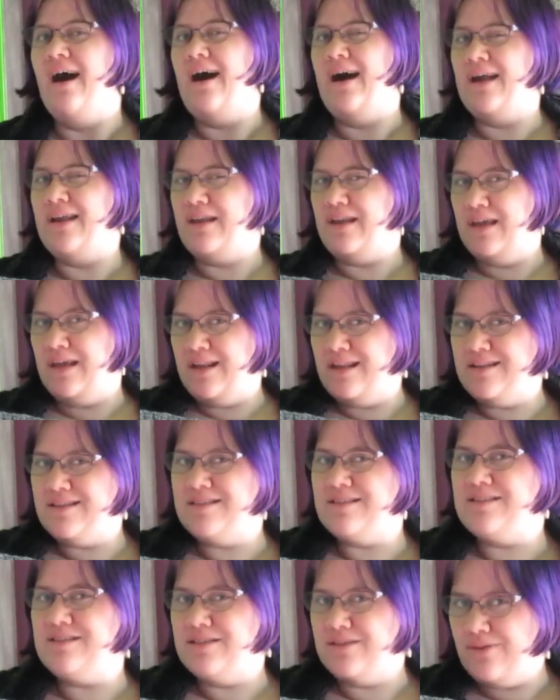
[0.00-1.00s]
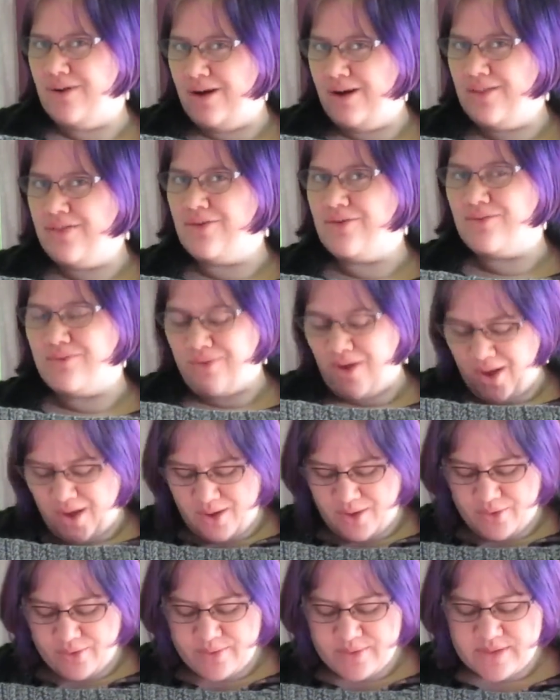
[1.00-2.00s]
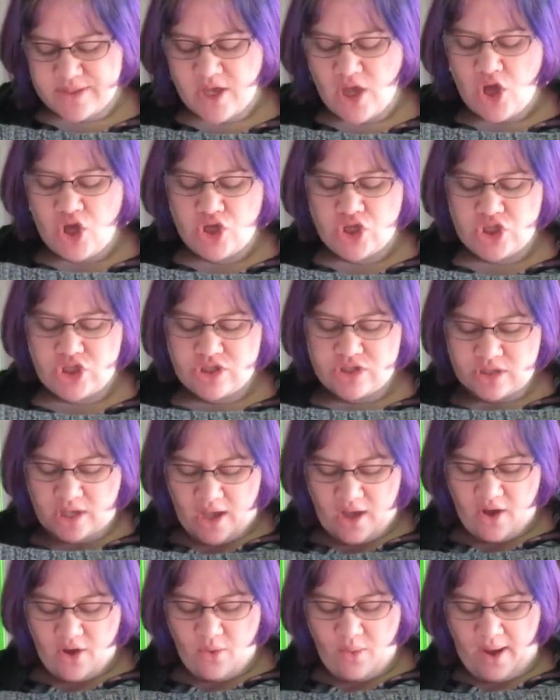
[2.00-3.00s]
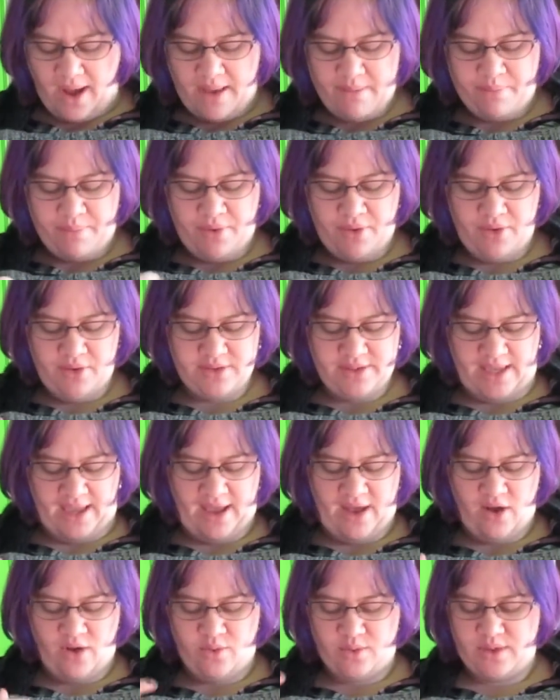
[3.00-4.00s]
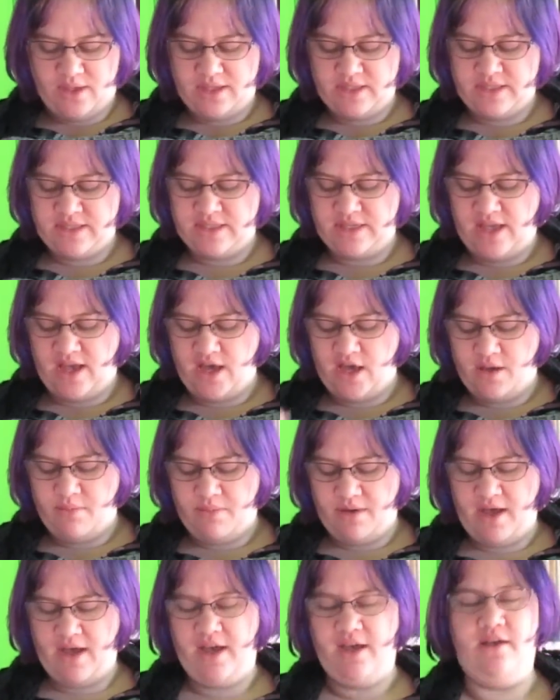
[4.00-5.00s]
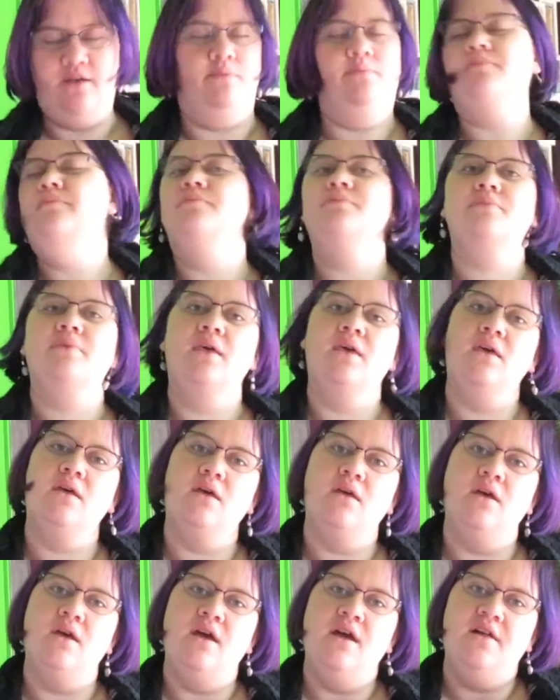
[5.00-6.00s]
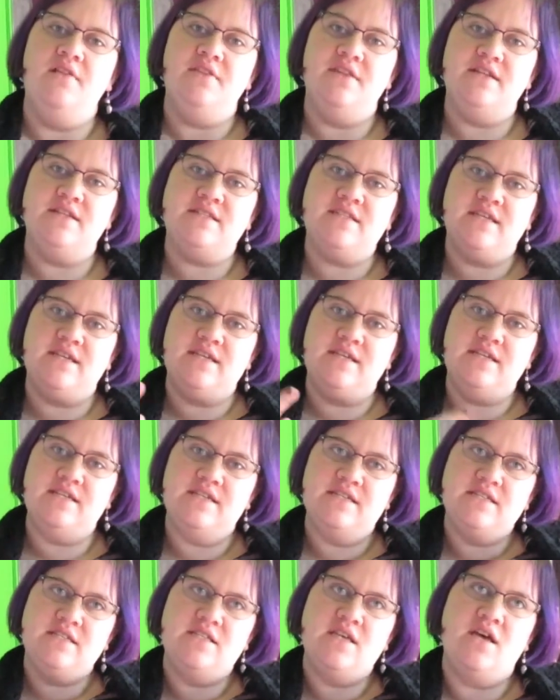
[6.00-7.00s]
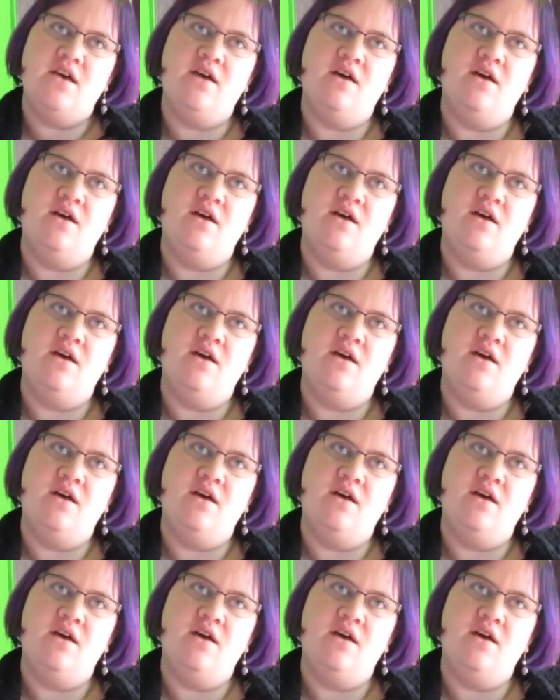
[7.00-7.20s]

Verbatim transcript: I needed to do all the rows. So I pulled out some, um, this is